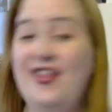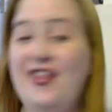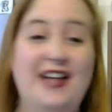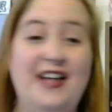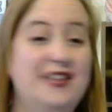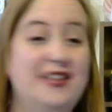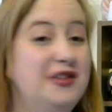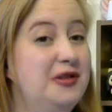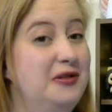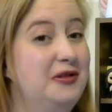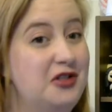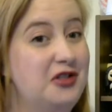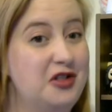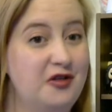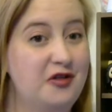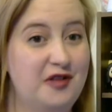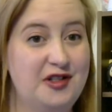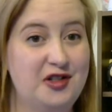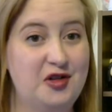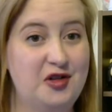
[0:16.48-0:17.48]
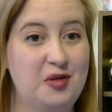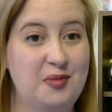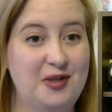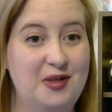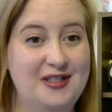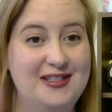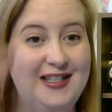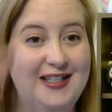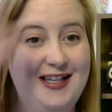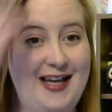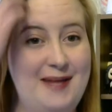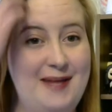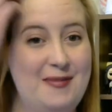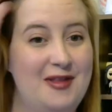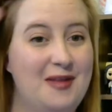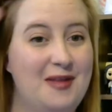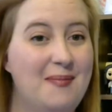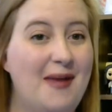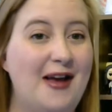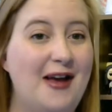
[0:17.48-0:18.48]
that includes two physical books that came
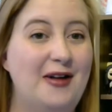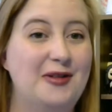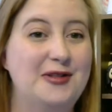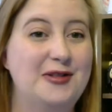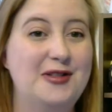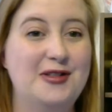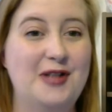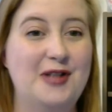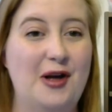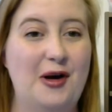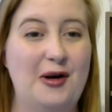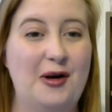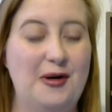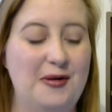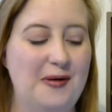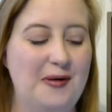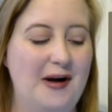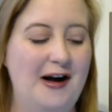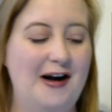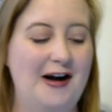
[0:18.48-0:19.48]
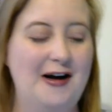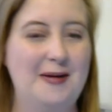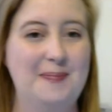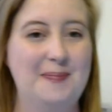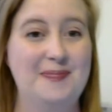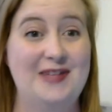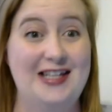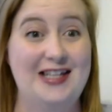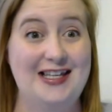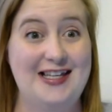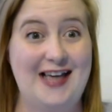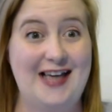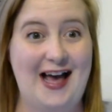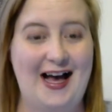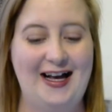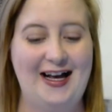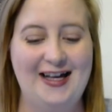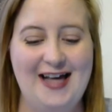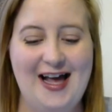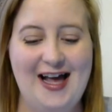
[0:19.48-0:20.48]
in the mail, so um,
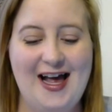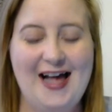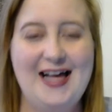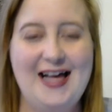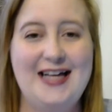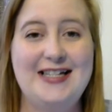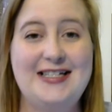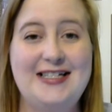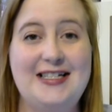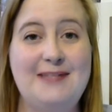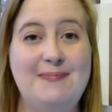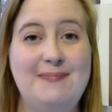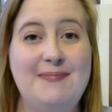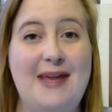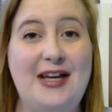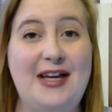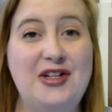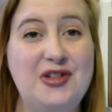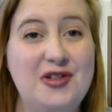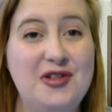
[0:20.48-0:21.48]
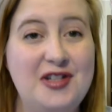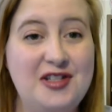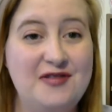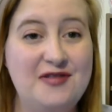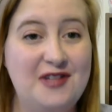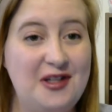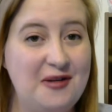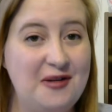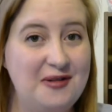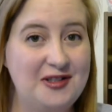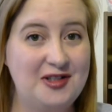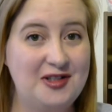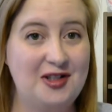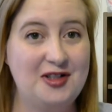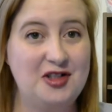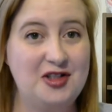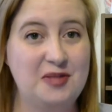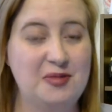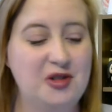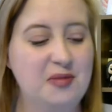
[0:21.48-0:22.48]
yeah to make sure this video is
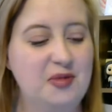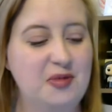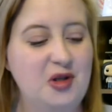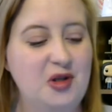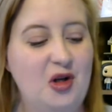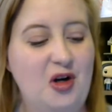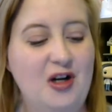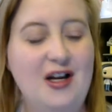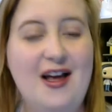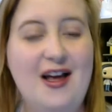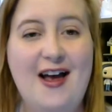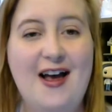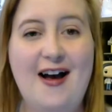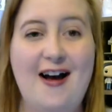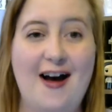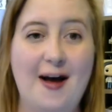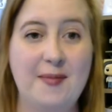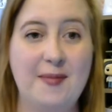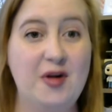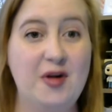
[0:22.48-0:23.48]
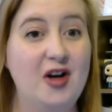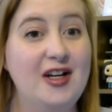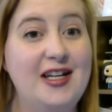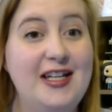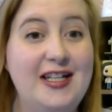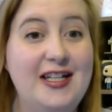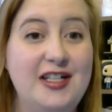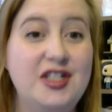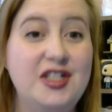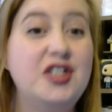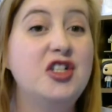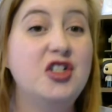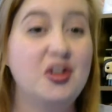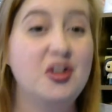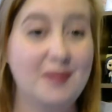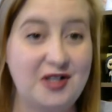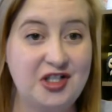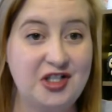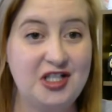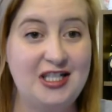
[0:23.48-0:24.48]
not super duper long, I'm not going to get into
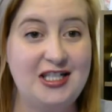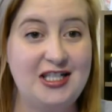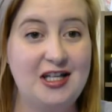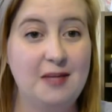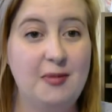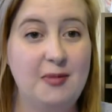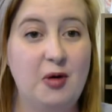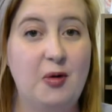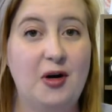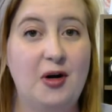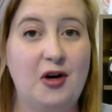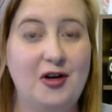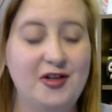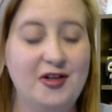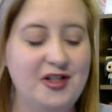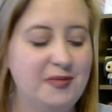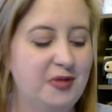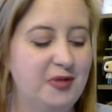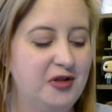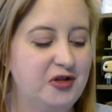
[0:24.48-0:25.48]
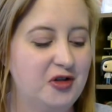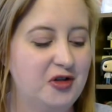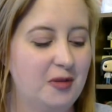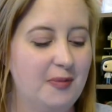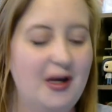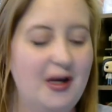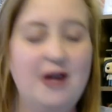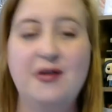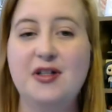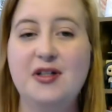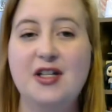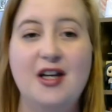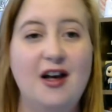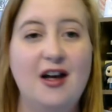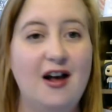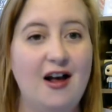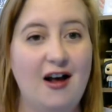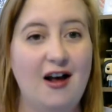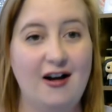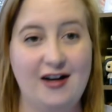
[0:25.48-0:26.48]
too much detail about what all these books are about.
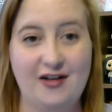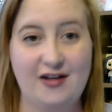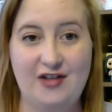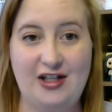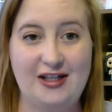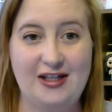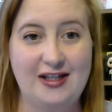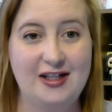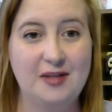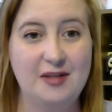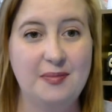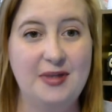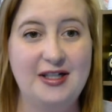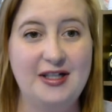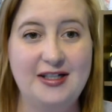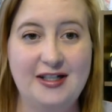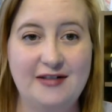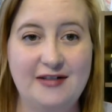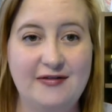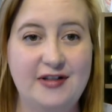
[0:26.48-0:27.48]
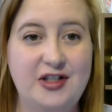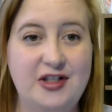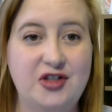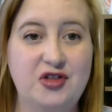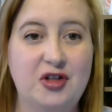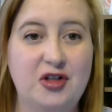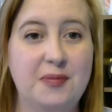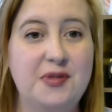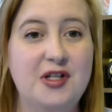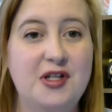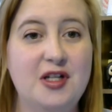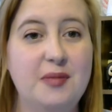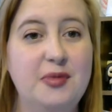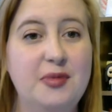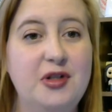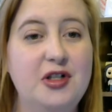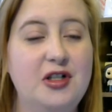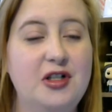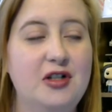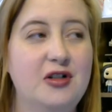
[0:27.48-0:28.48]
I'll give you a little bit of a description of the
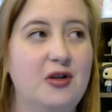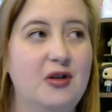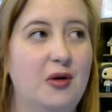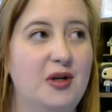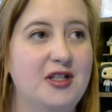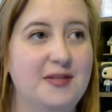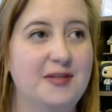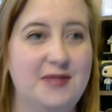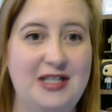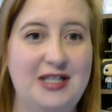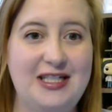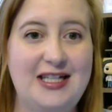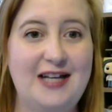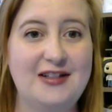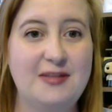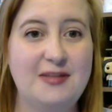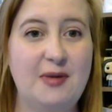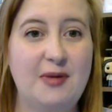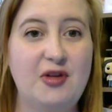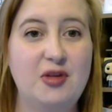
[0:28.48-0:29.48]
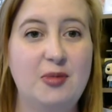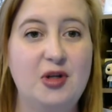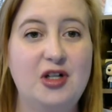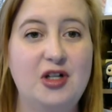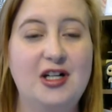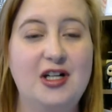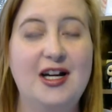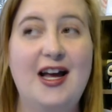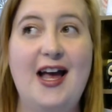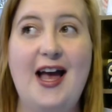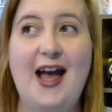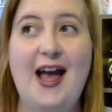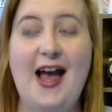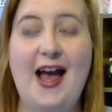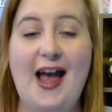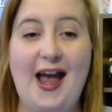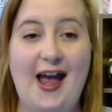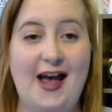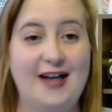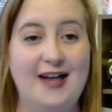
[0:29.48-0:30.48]
book or some details about the book.
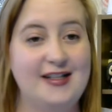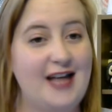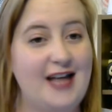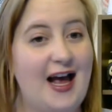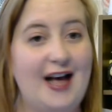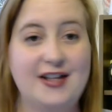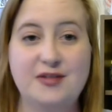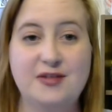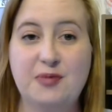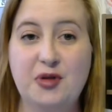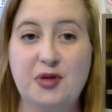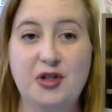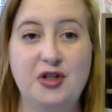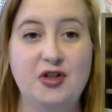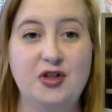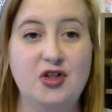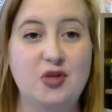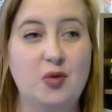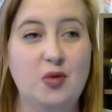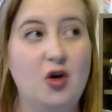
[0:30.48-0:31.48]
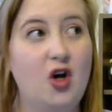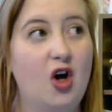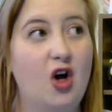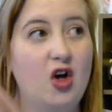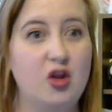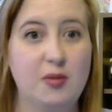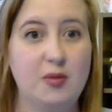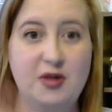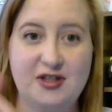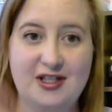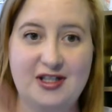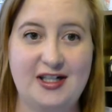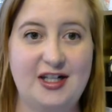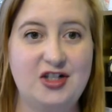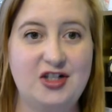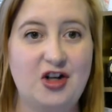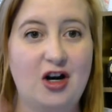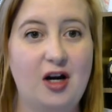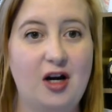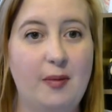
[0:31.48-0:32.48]
And as per usual, all the books that I
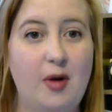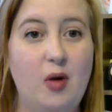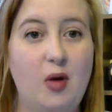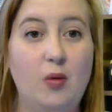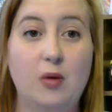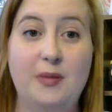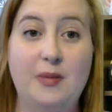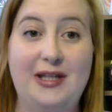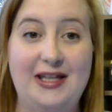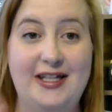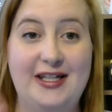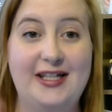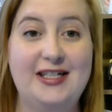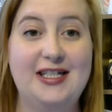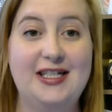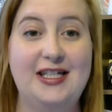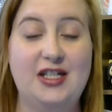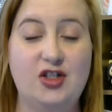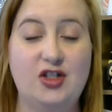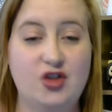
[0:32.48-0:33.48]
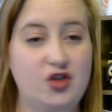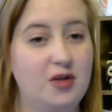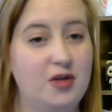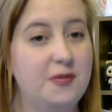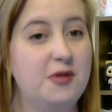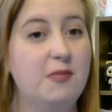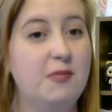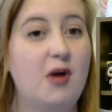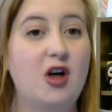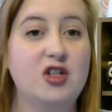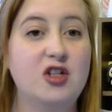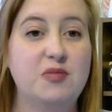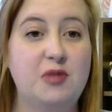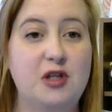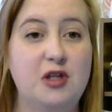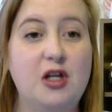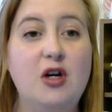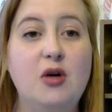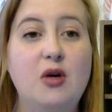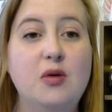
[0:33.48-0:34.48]
talk about will be linked in the description box
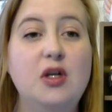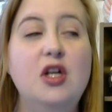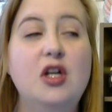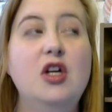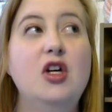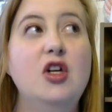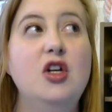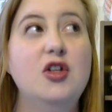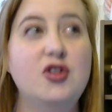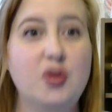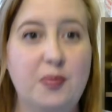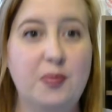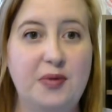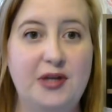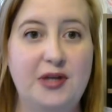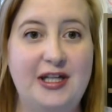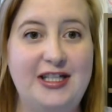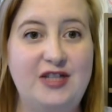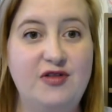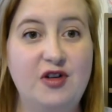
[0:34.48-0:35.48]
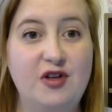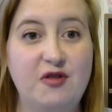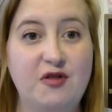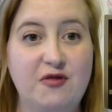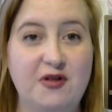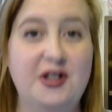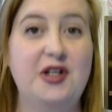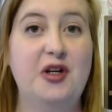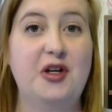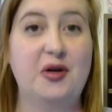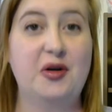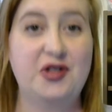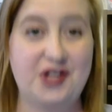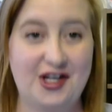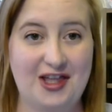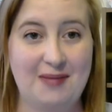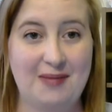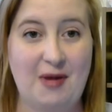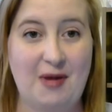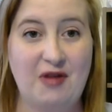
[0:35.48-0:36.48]
below. So please feel free to go
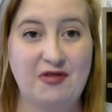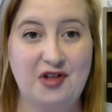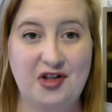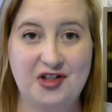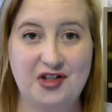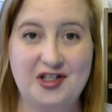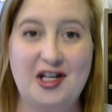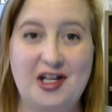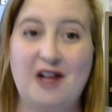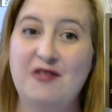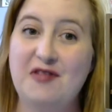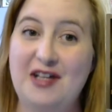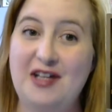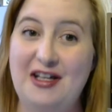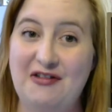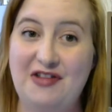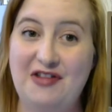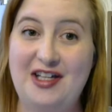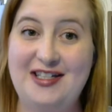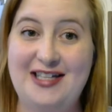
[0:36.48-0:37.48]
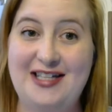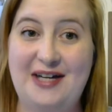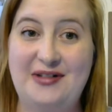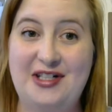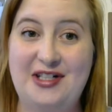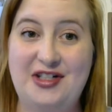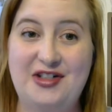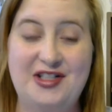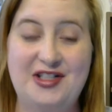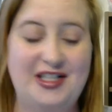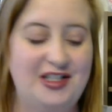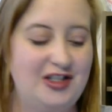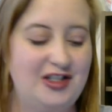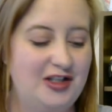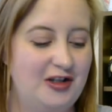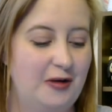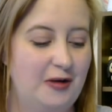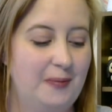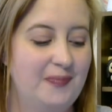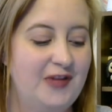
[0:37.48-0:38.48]
check them out for yourself if they sound interesting to
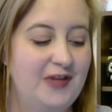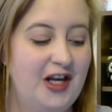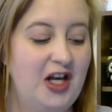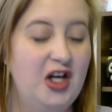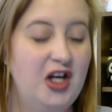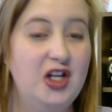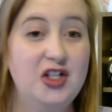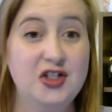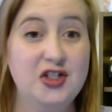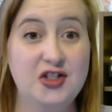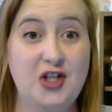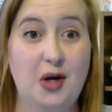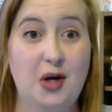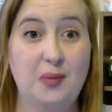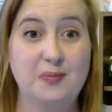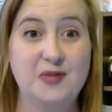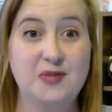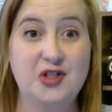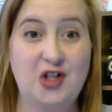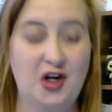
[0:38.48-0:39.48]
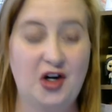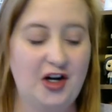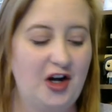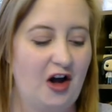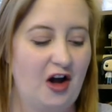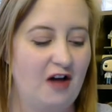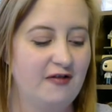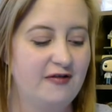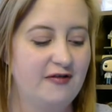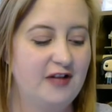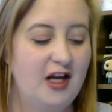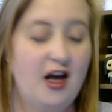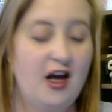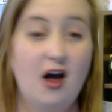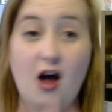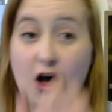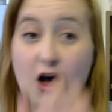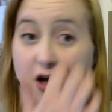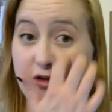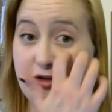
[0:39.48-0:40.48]
you. So starting off,
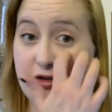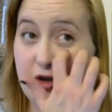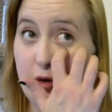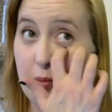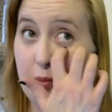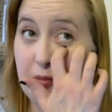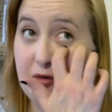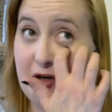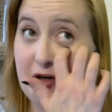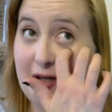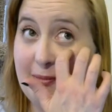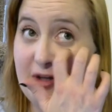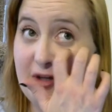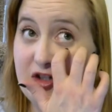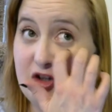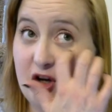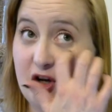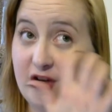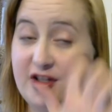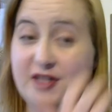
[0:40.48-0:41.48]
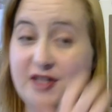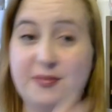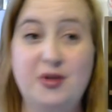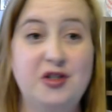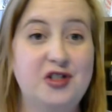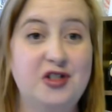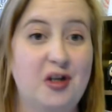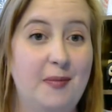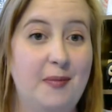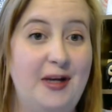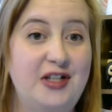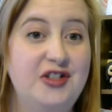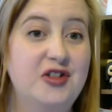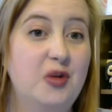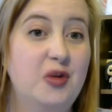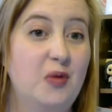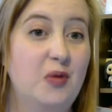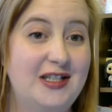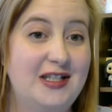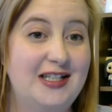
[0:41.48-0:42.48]
also pretty much all these books, I'll
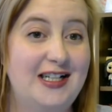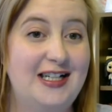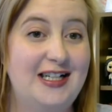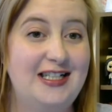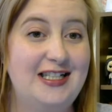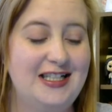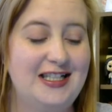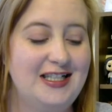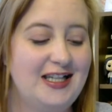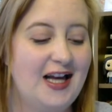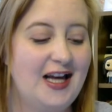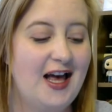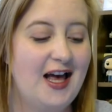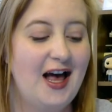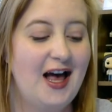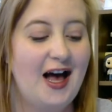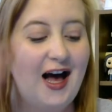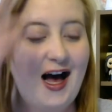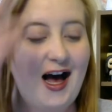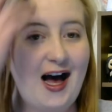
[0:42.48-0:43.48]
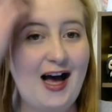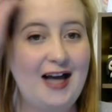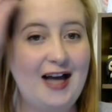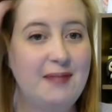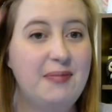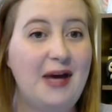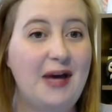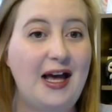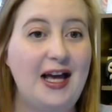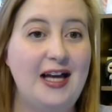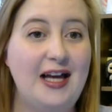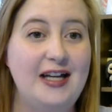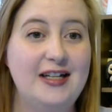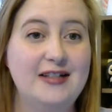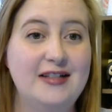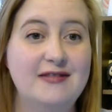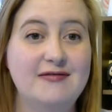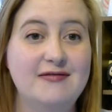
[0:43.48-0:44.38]
mention the ones that I didn't, I paid